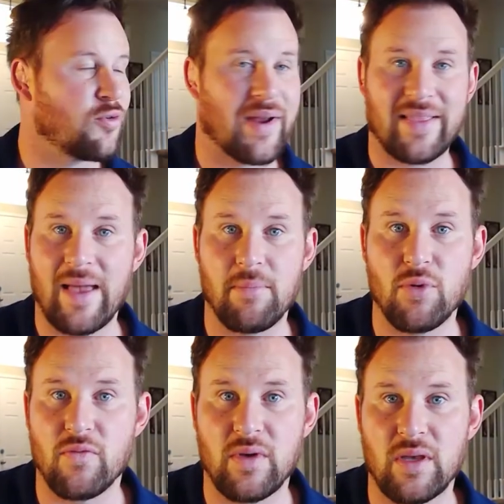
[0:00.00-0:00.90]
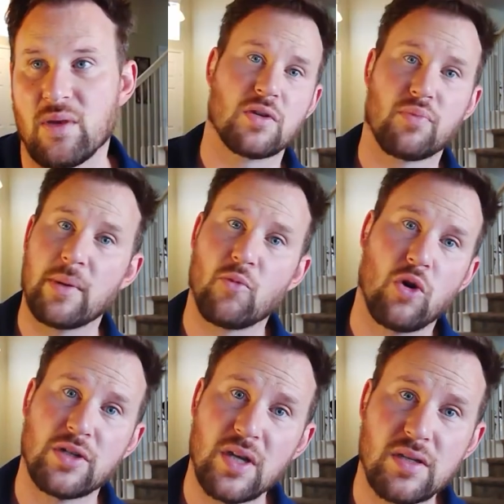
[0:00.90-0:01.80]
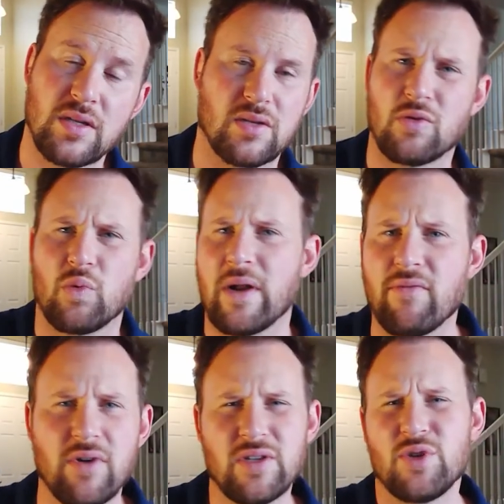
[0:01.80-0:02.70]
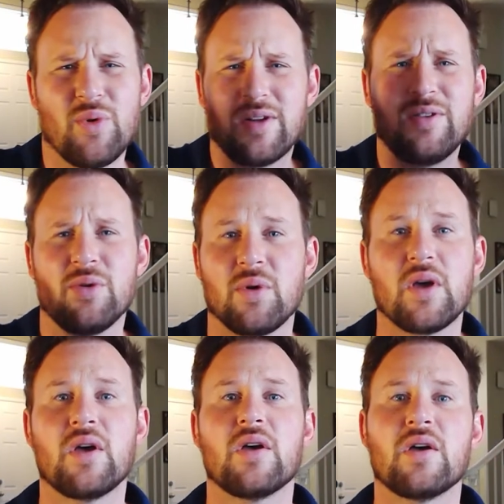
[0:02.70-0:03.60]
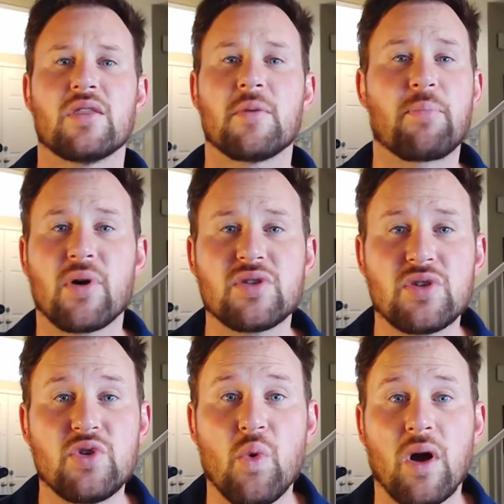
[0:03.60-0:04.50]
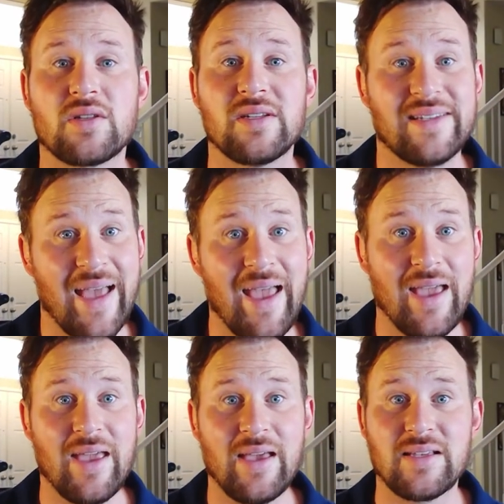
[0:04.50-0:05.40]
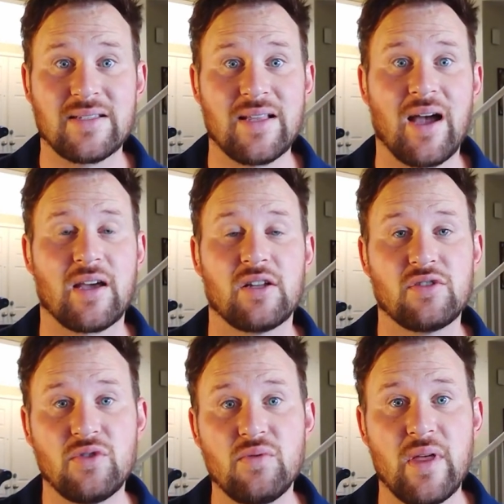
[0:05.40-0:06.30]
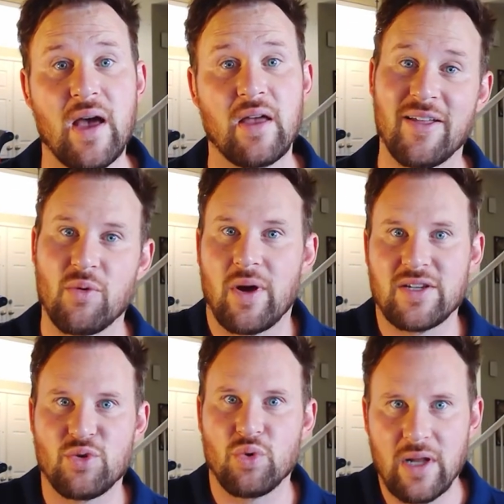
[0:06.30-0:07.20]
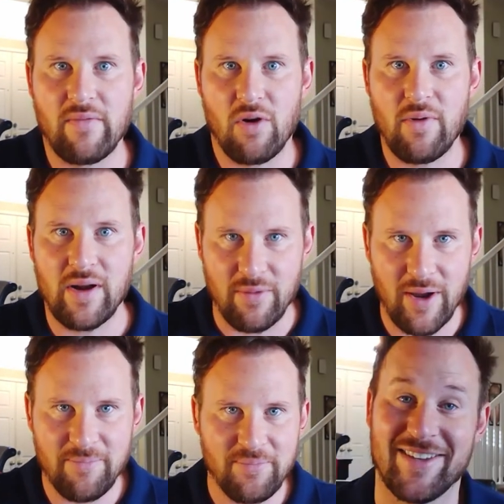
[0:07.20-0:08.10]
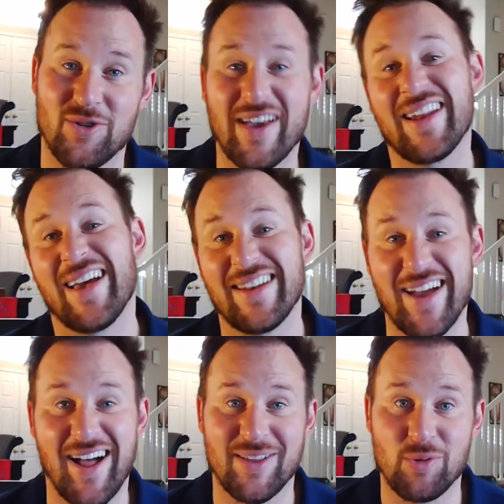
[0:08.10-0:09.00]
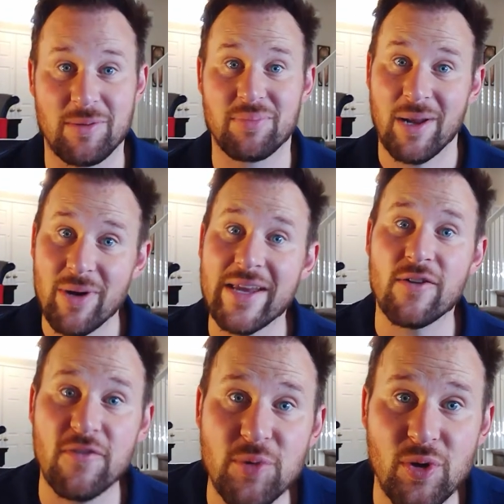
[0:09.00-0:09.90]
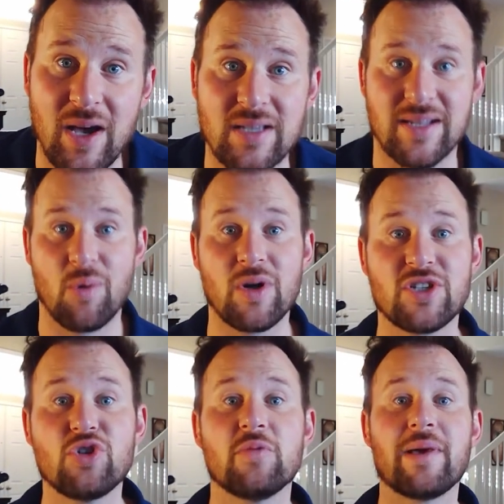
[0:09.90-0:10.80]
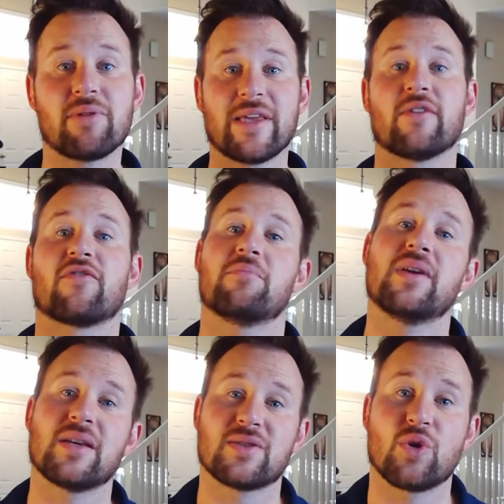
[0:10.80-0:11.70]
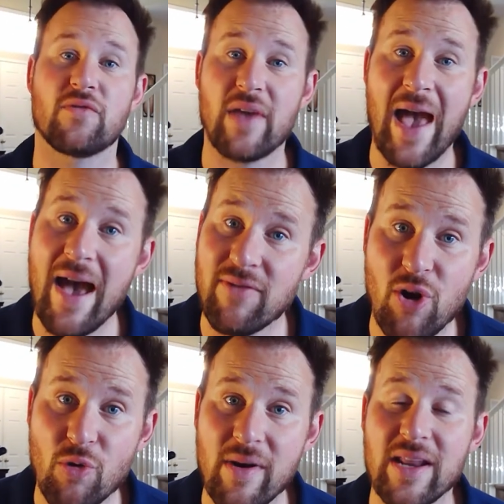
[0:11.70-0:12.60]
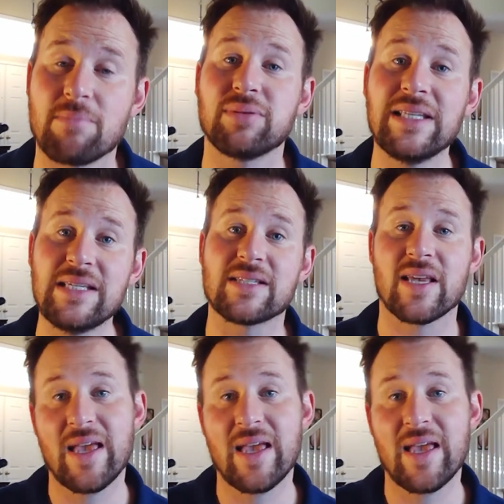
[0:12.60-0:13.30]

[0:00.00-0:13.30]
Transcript: direct that movie, Supreme Court Justice, or whatever it is you want to do. The person you are today is not going to do that. Otherwise, you would have already, right? So I gotta head to Hollywood, but I wanna hear from you guys and I want you to be able to hear from me. So if you haven't already, please